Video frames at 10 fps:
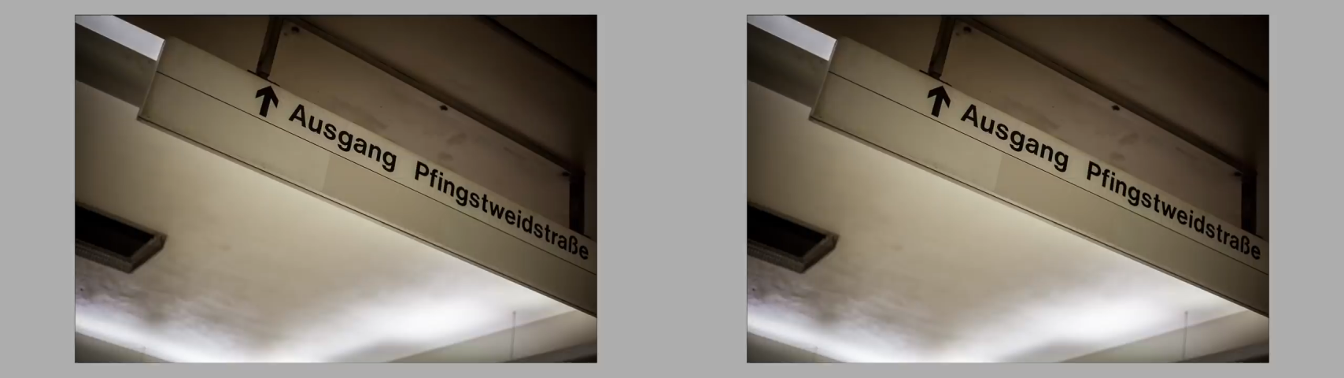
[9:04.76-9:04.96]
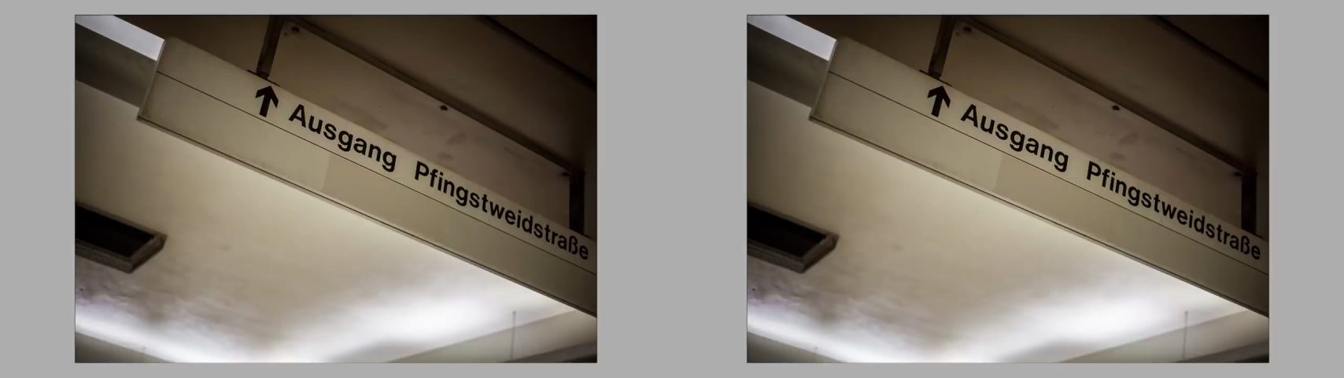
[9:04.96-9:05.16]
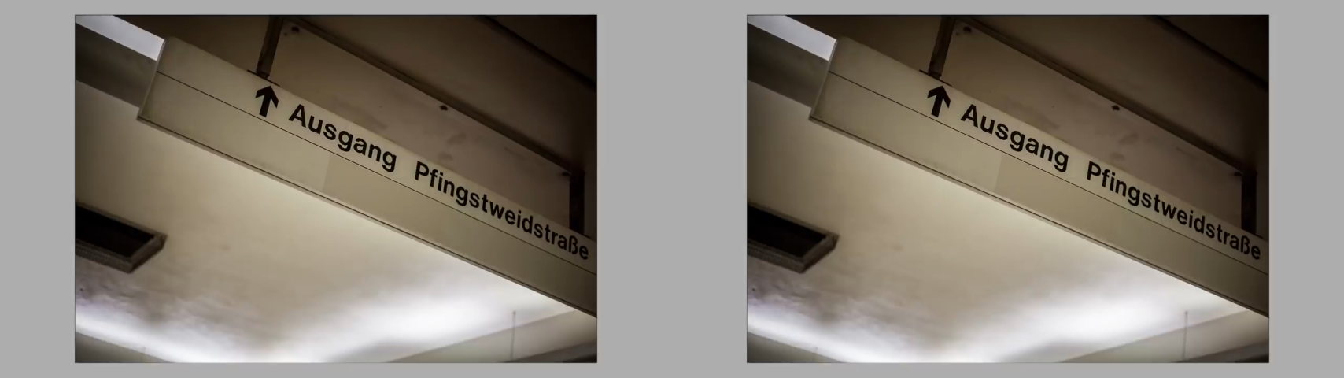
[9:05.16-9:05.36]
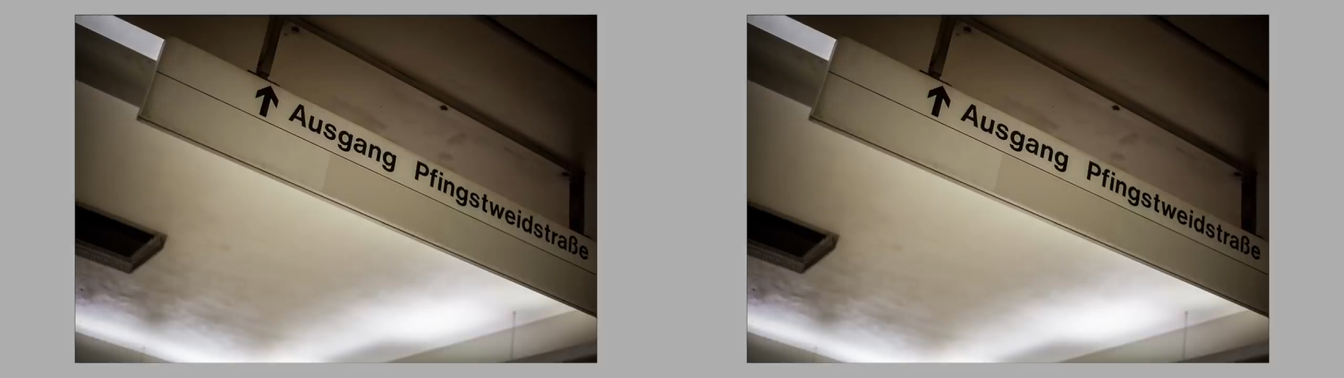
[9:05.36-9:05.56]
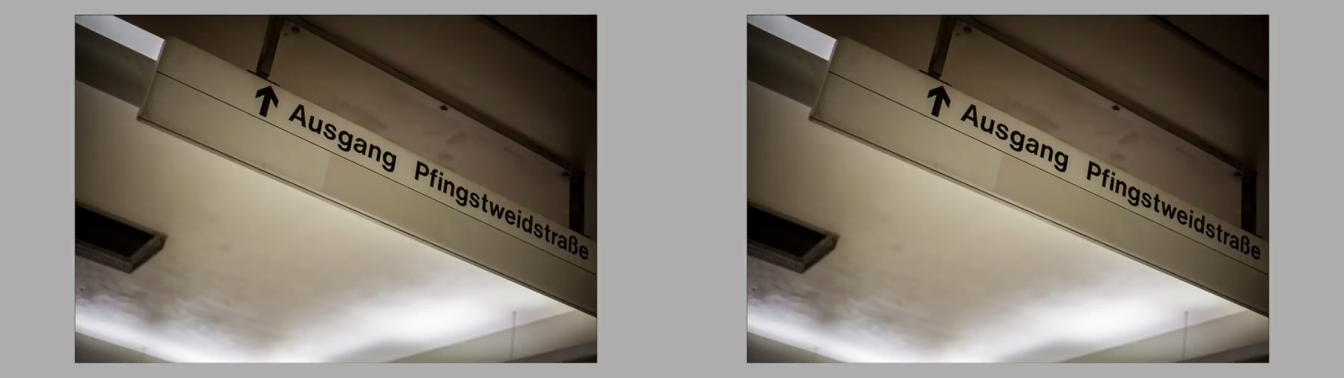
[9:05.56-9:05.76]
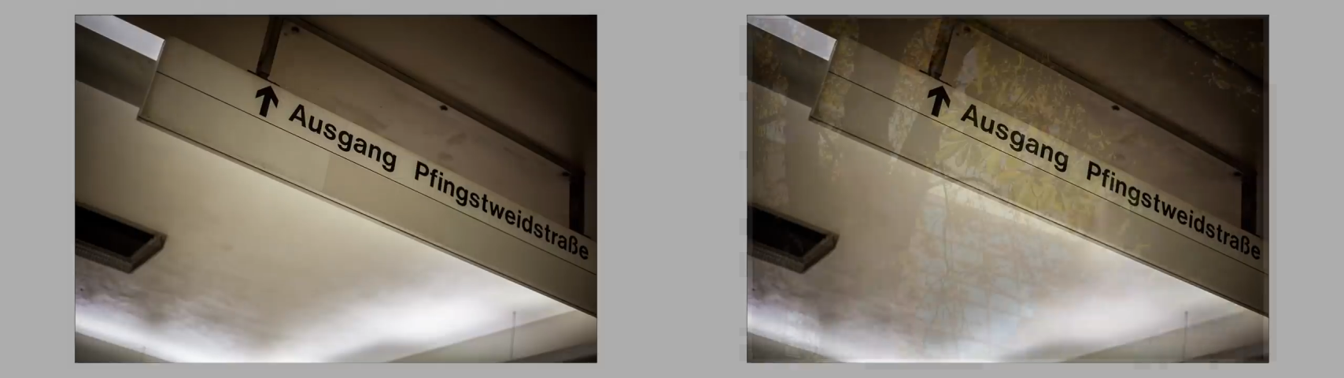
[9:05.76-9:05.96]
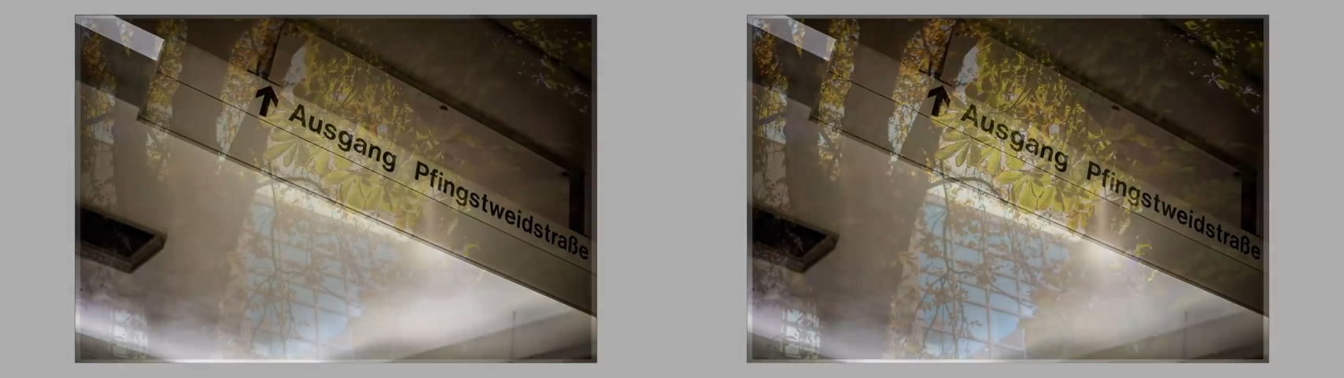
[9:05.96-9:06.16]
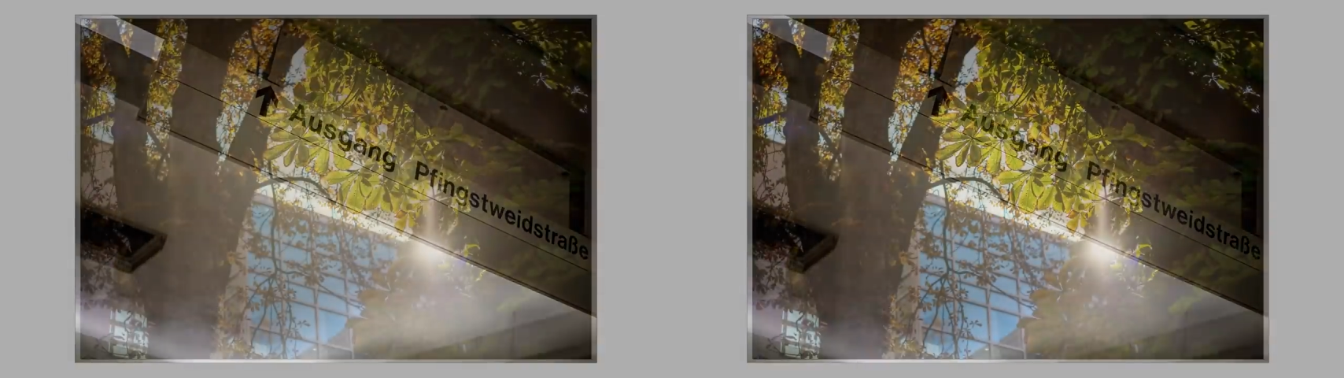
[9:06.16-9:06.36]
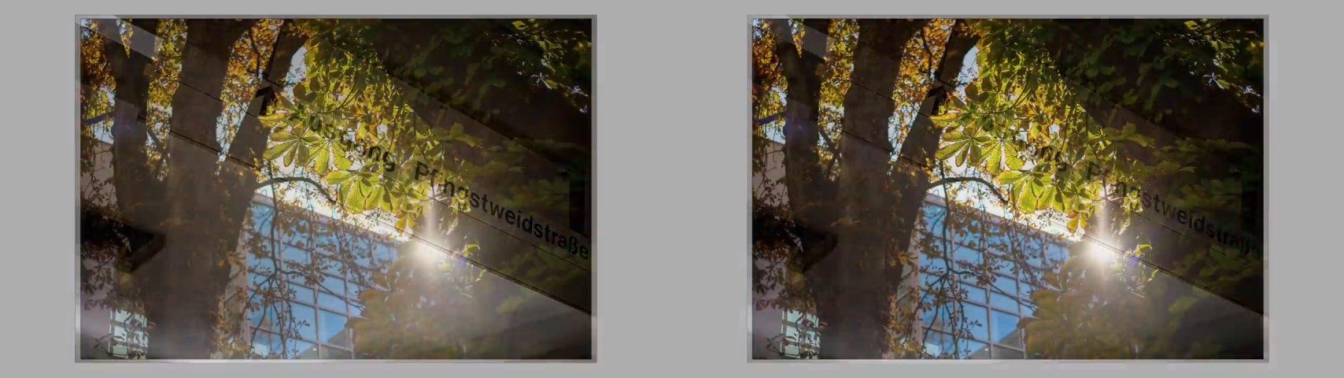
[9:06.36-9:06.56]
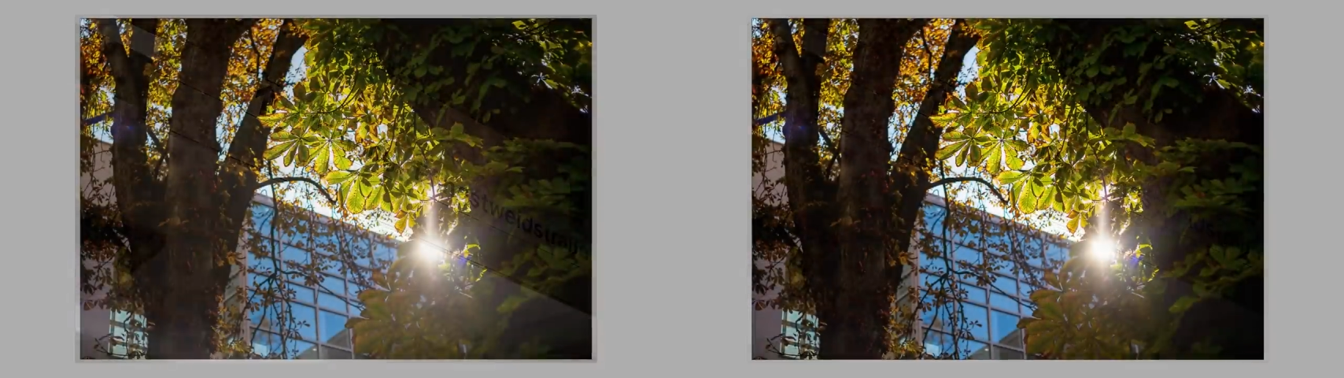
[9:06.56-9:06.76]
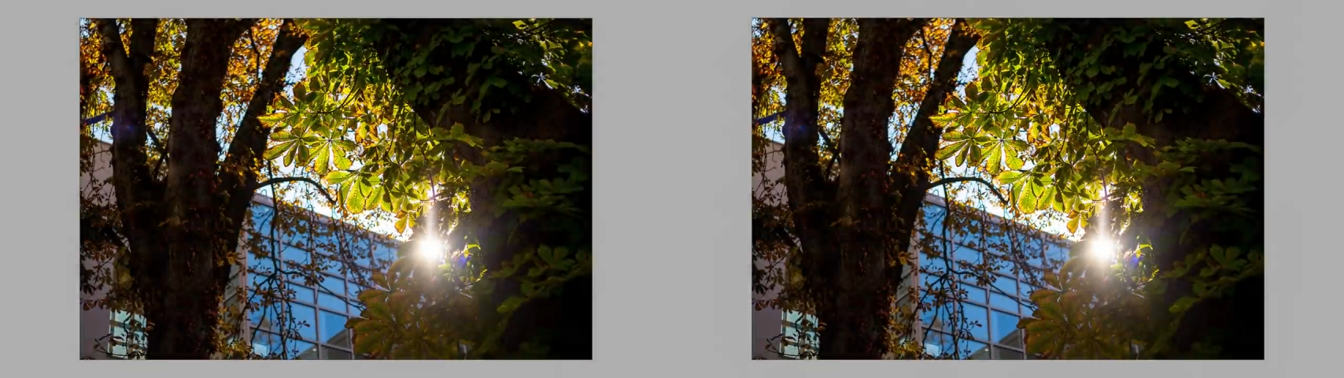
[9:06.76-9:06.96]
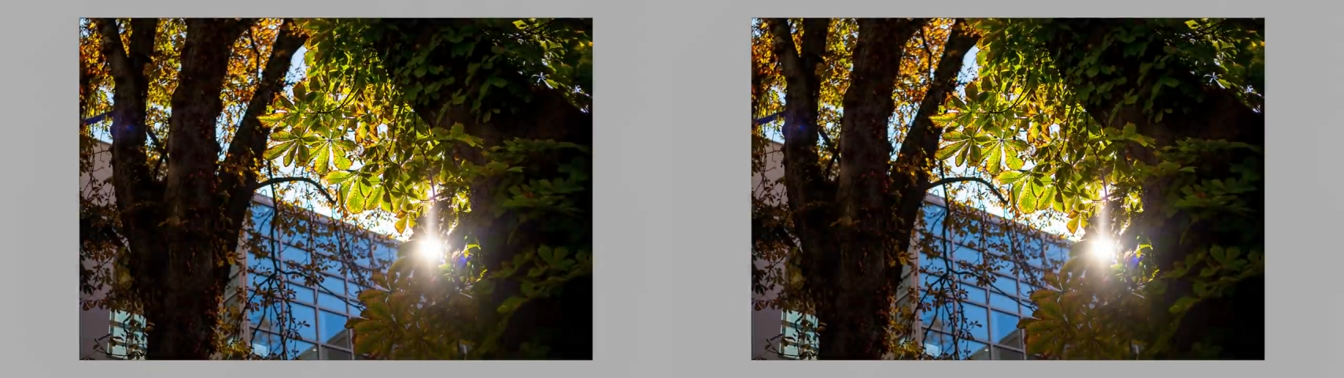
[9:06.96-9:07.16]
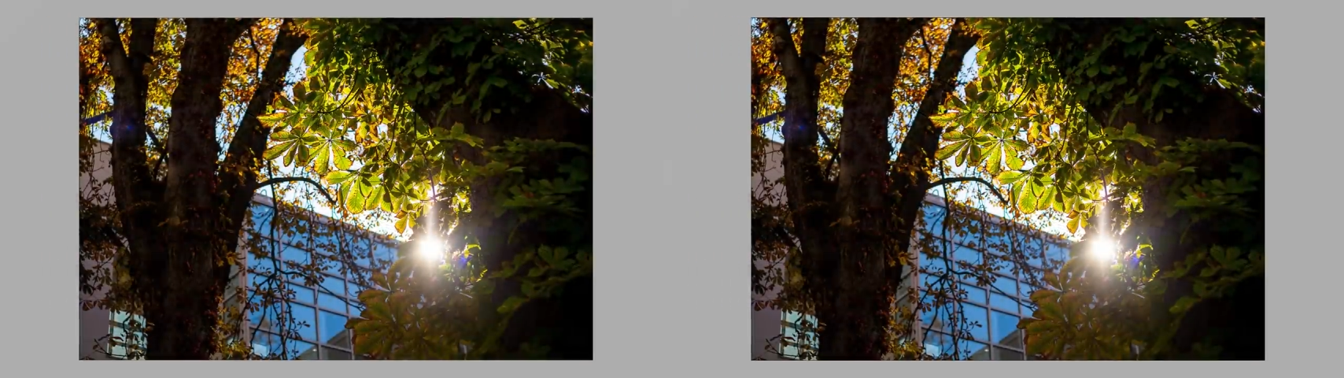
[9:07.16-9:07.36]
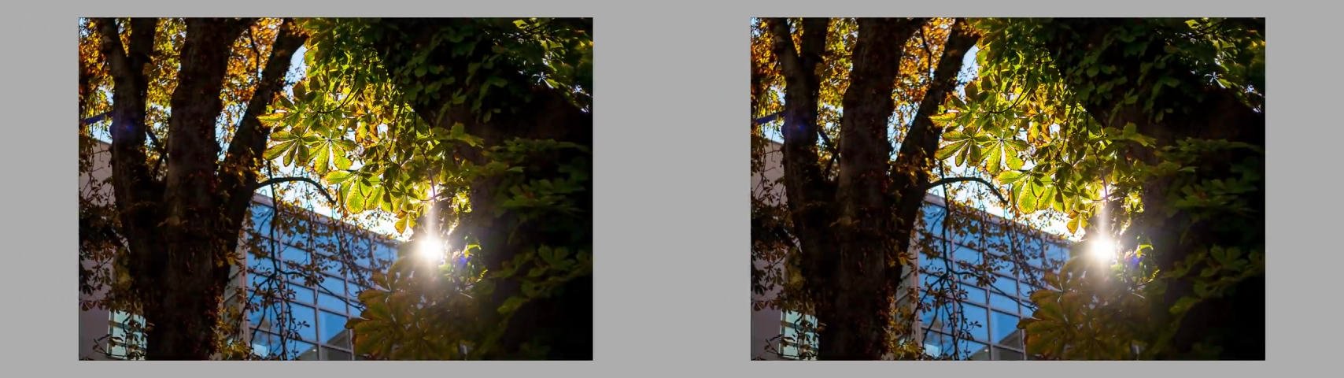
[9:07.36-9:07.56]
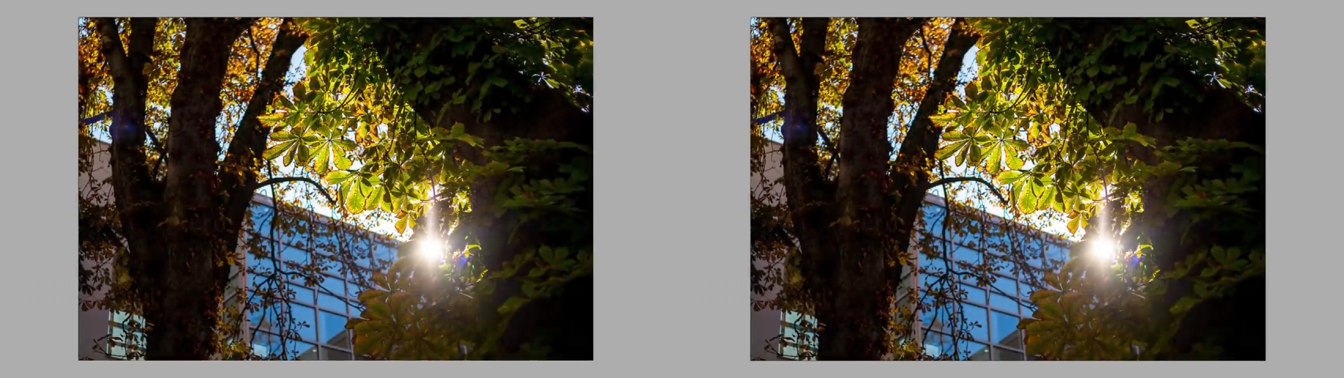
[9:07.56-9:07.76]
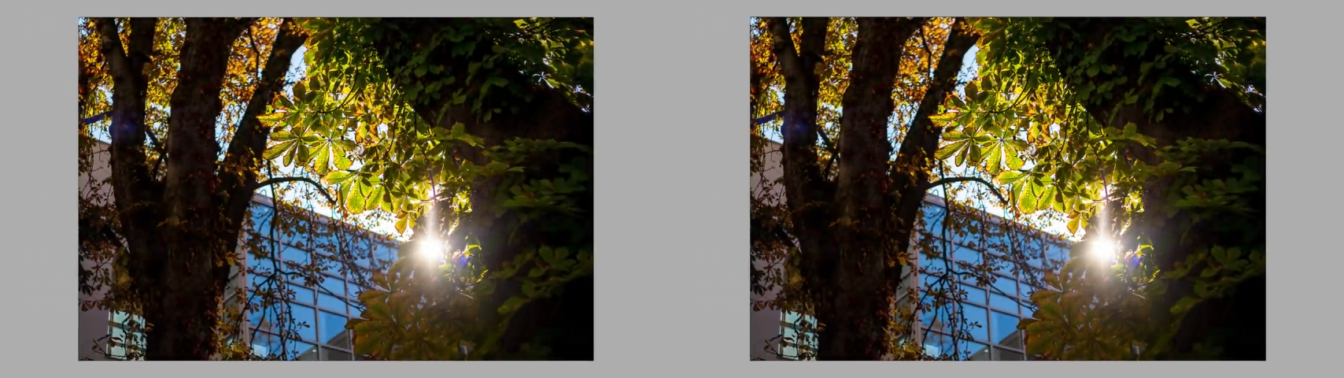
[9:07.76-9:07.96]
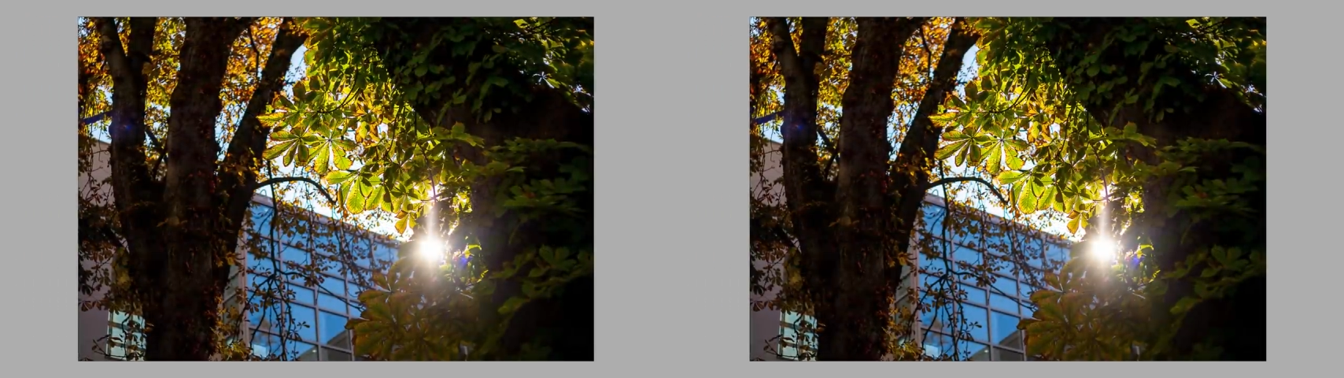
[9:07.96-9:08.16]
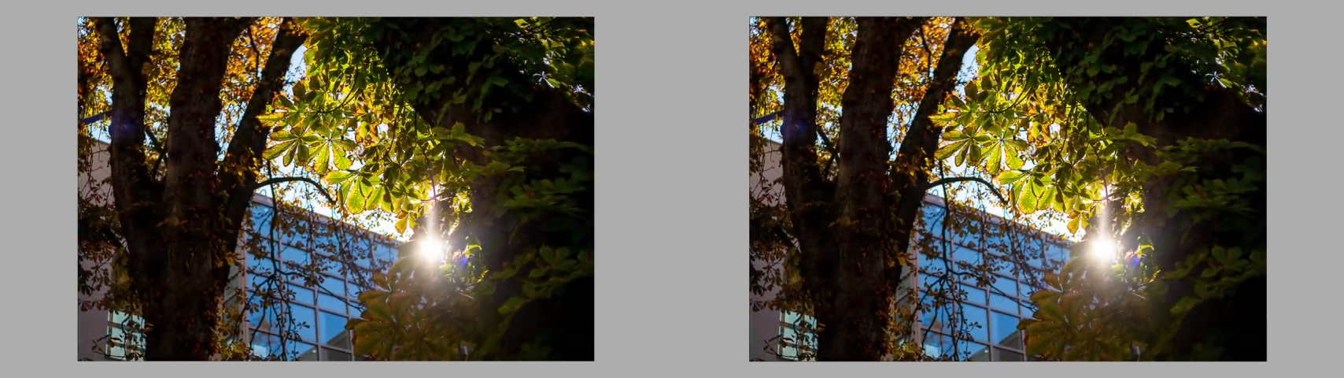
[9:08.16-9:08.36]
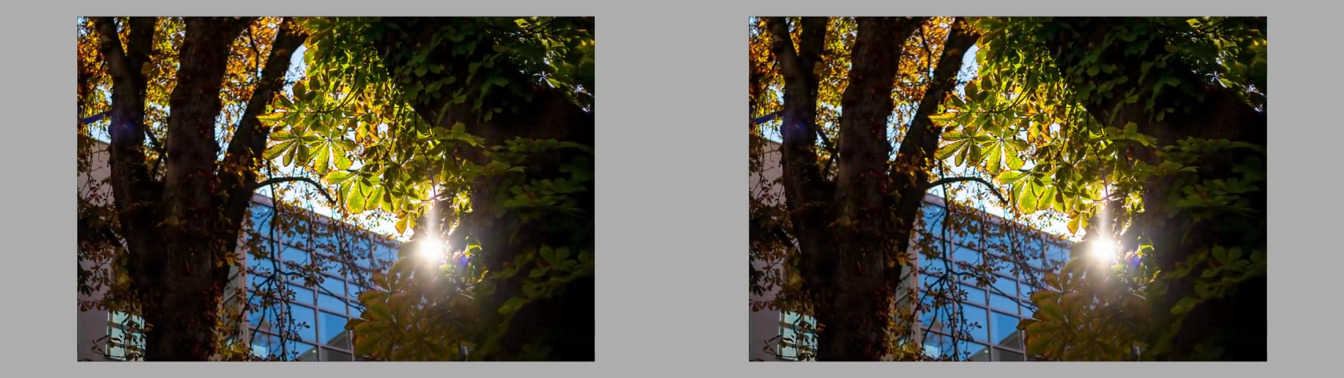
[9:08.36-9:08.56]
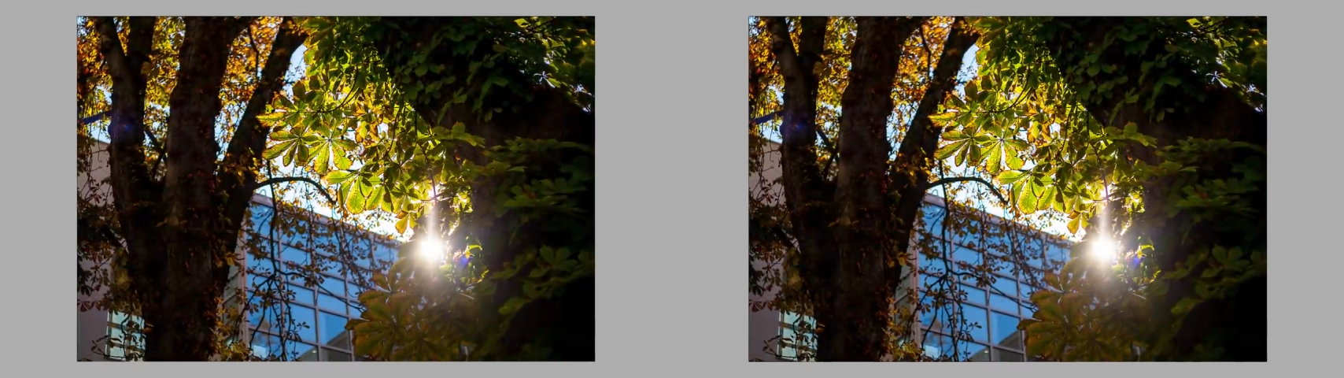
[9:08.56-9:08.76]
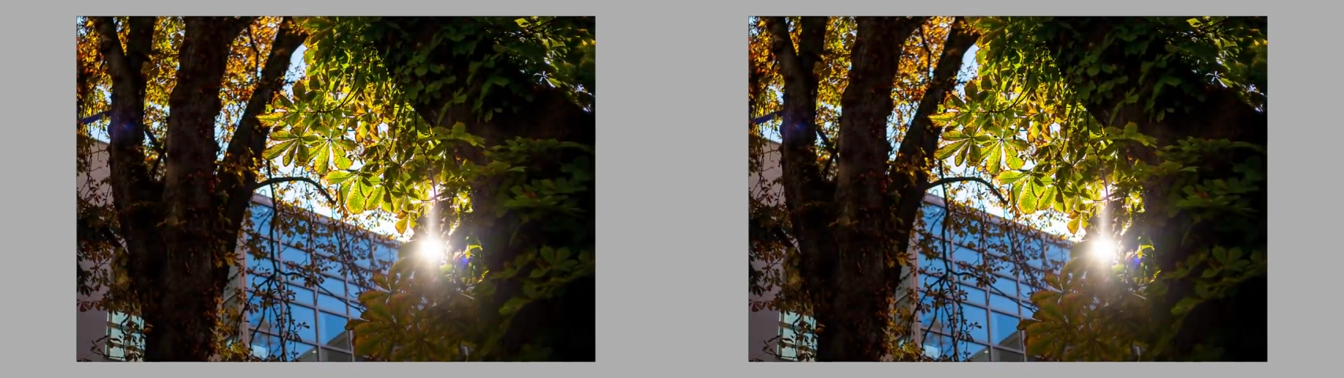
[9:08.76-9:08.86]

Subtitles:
No face is visible, so there are no lips to read.